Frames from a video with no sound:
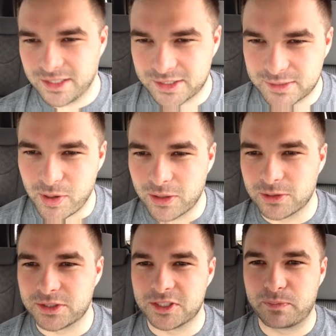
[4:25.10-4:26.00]

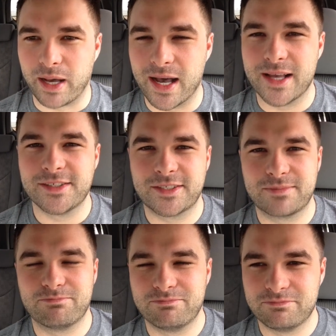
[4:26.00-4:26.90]
smugglers and
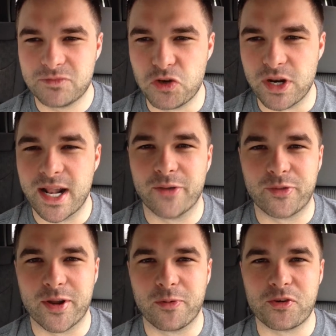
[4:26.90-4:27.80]
spies unit out
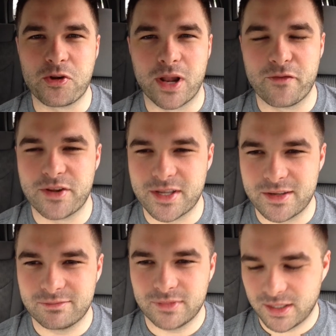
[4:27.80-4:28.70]
there when you don't have
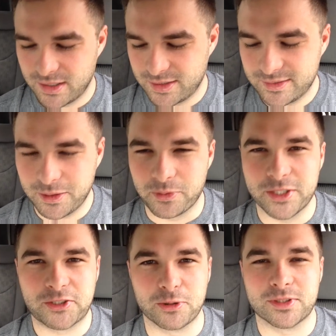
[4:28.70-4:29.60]
any
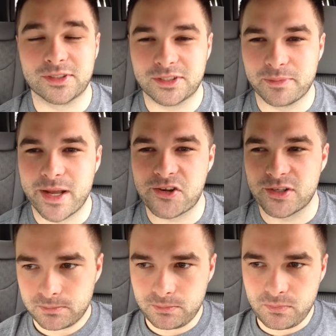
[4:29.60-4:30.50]
resources to match
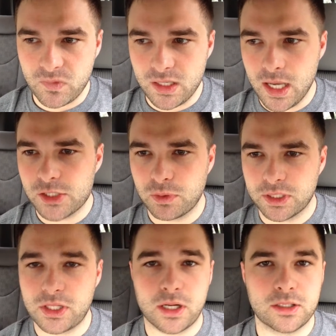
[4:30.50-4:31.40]
it. Yeah, I just
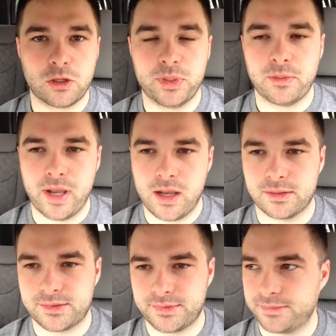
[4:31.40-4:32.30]
wanted to talk a little bit
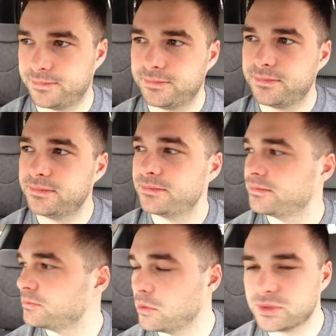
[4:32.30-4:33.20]
about
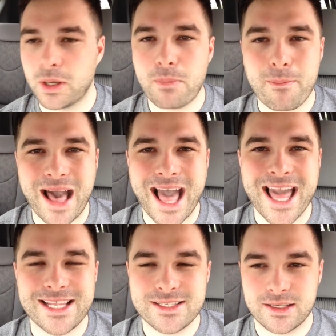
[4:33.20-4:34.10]
what was on my
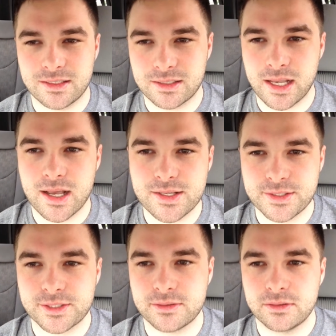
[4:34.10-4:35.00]
mind,
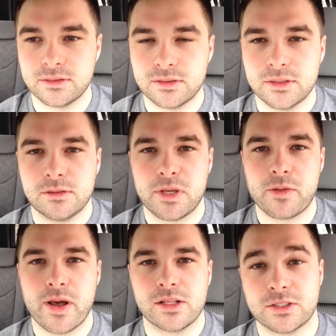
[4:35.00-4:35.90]
guys. May
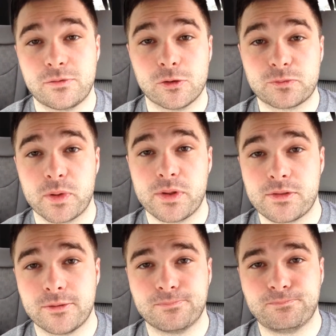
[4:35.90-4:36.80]
the balance of the force be
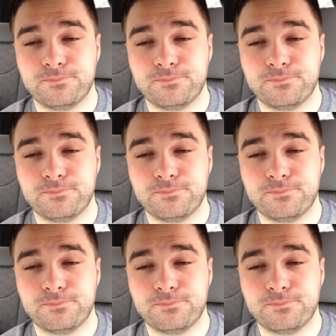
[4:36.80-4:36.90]
with you.